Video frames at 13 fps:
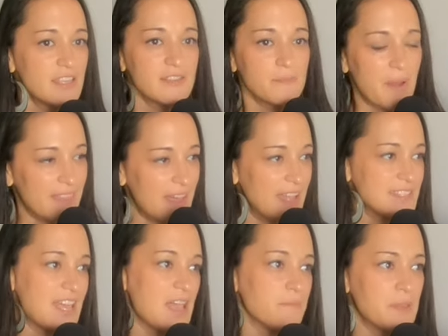by that
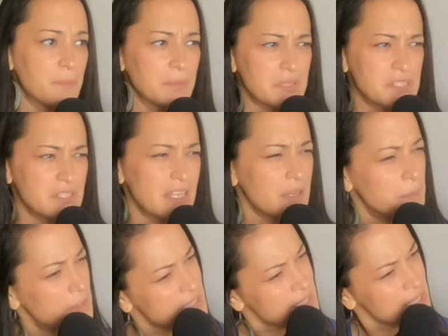time, people are still like,
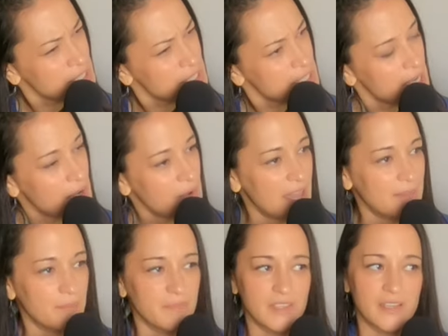what's this show?
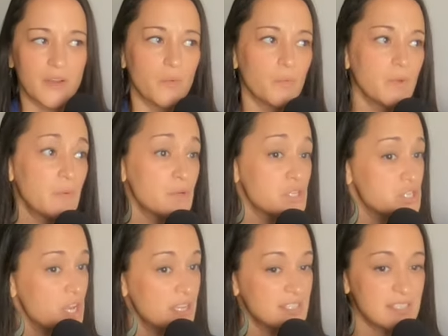And, you know, we were
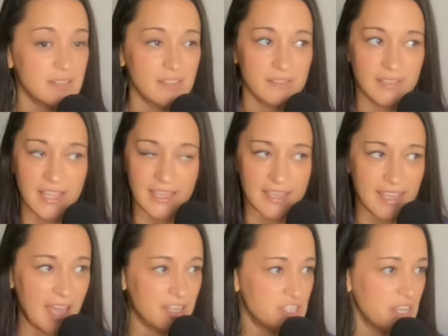just like
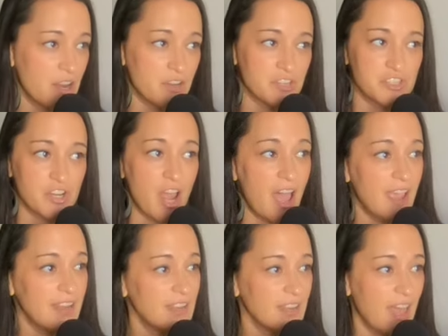catching our
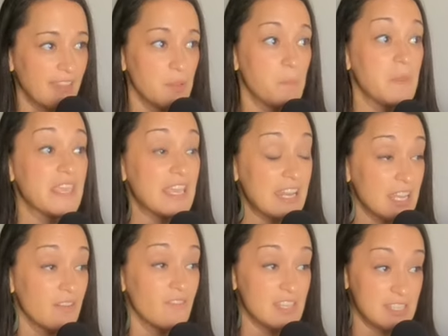stride at the
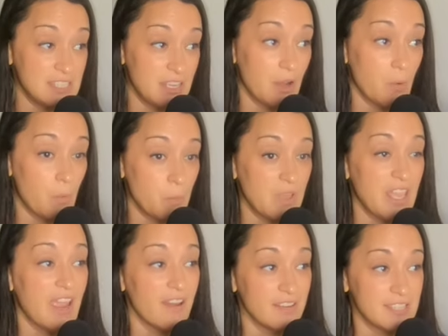beginning of this year when we
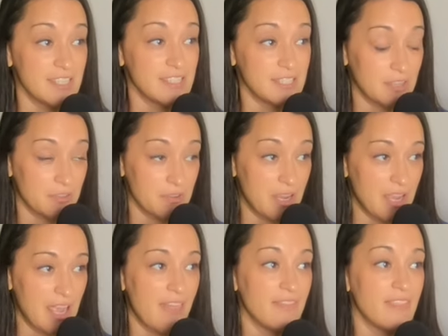aired season three
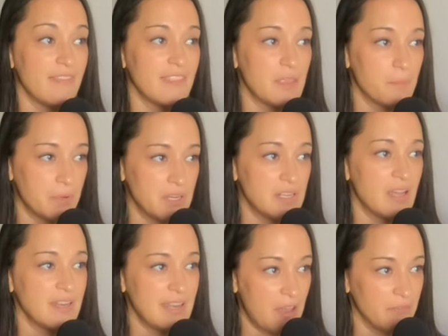mm. and then they put it
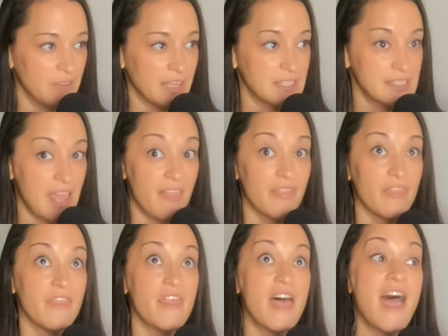on Netflix.
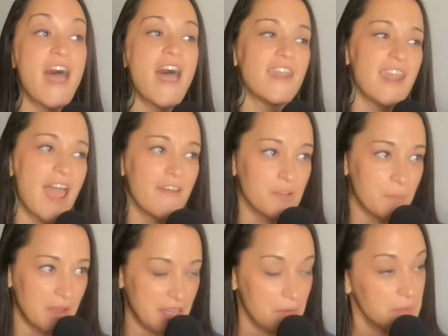And then
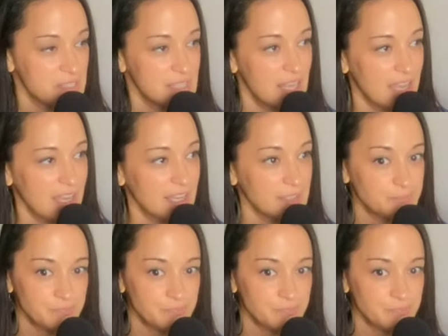everybody was like,